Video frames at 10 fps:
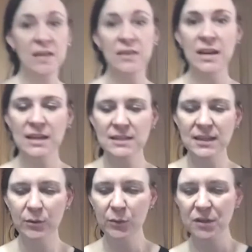The next thing
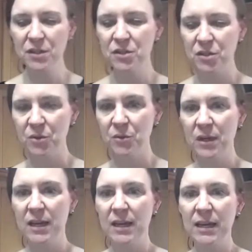we want to do
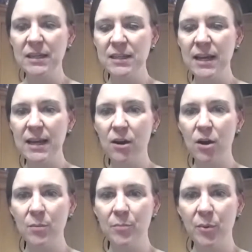is take
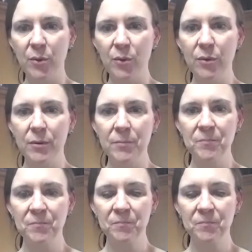our bowl